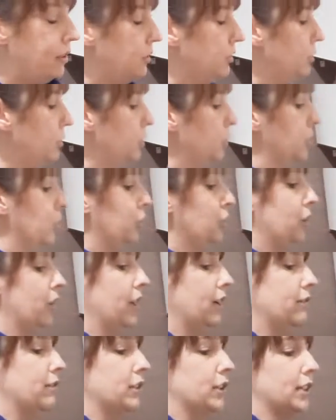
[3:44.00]
So I
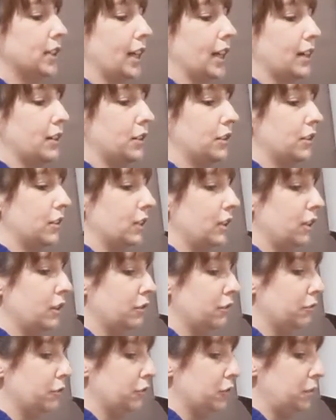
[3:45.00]
have the slicer in here
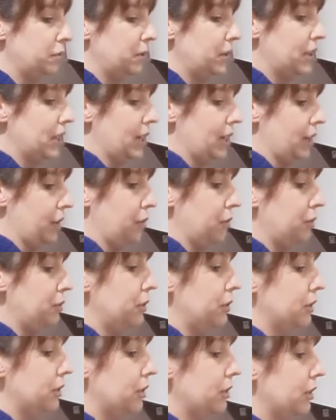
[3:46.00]
for the
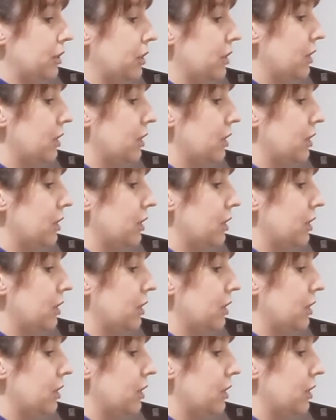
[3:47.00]
potatoes,